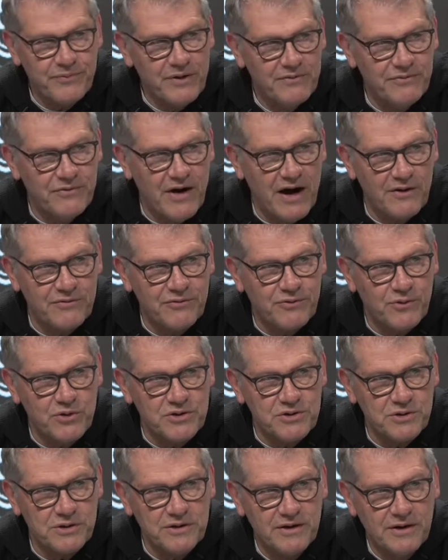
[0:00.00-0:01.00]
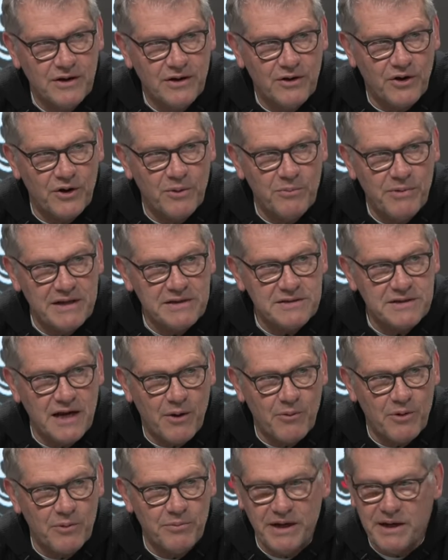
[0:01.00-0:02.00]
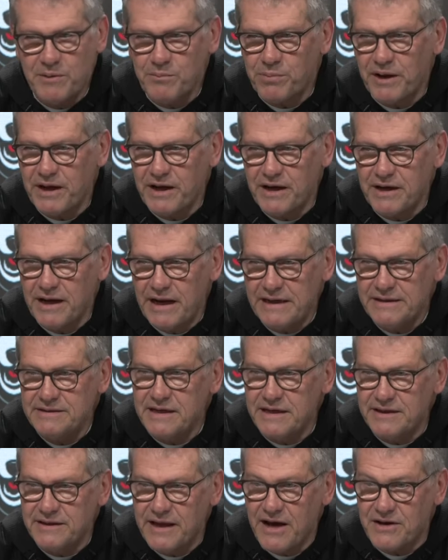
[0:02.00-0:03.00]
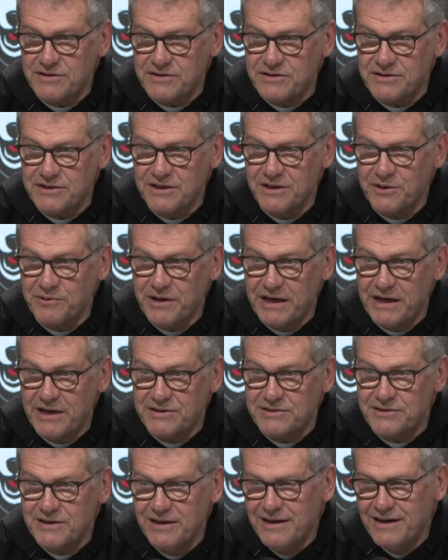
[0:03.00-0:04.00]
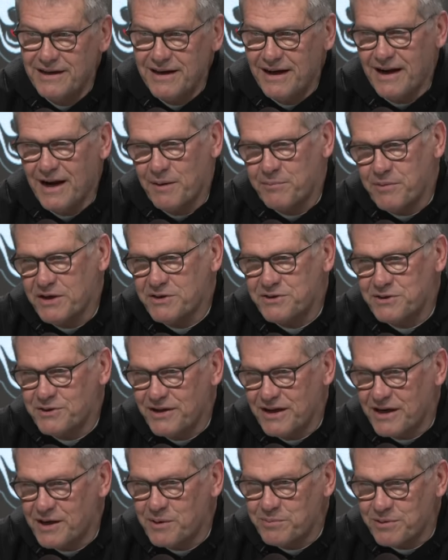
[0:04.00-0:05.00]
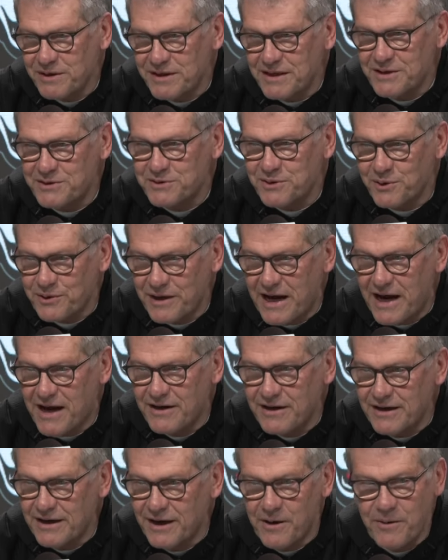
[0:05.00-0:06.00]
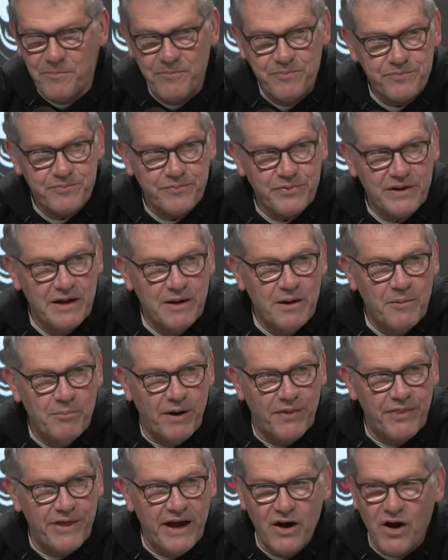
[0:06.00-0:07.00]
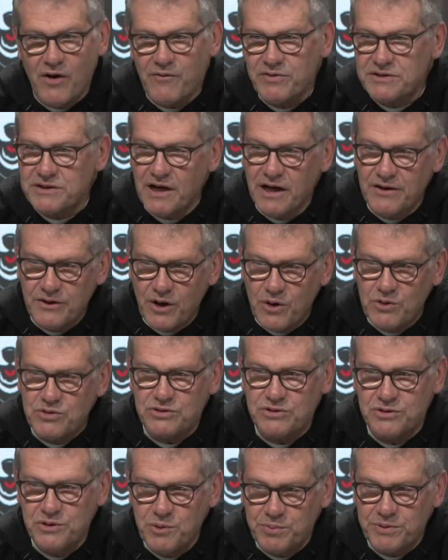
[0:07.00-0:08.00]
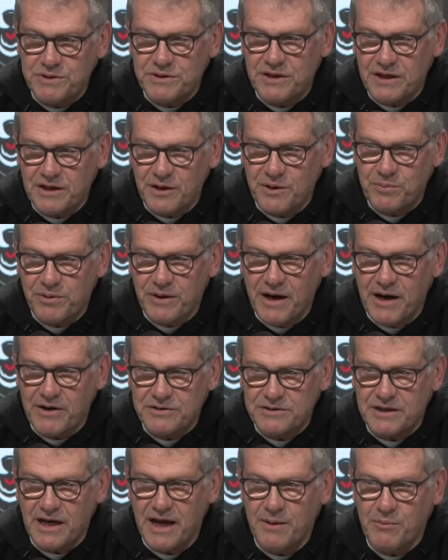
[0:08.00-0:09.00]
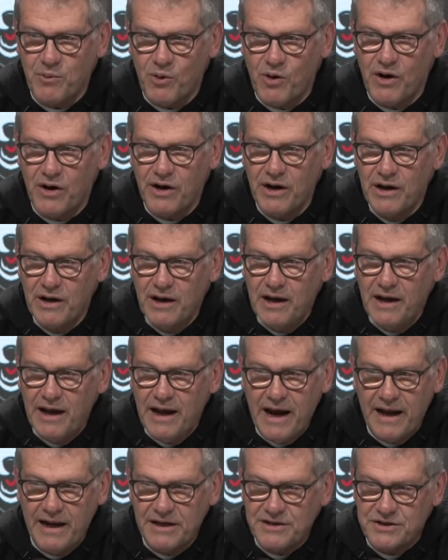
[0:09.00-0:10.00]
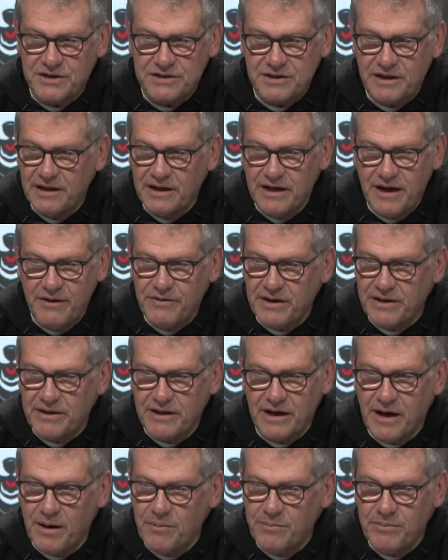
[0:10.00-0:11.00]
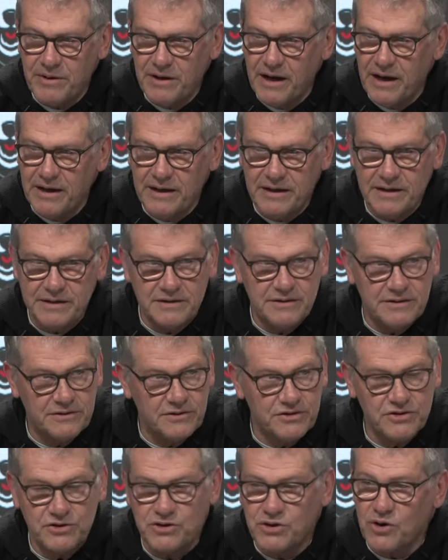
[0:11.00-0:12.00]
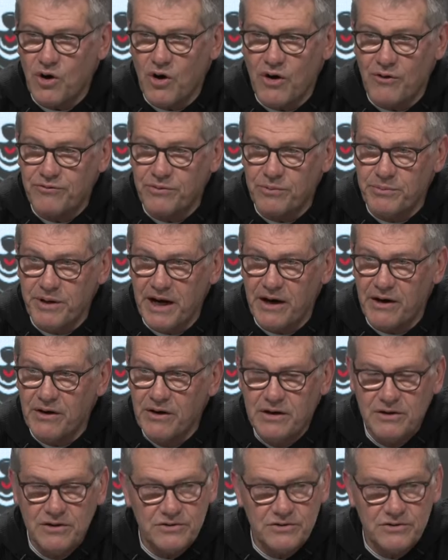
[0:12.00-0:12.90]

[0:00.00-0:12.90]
Final Fours on the men's side were being played in 18,000-seat arenas, and I'm not sure they completely sold out, you know? But then all of a sudden, those two particular players came on, and it just lit everything up, and it just took off from there.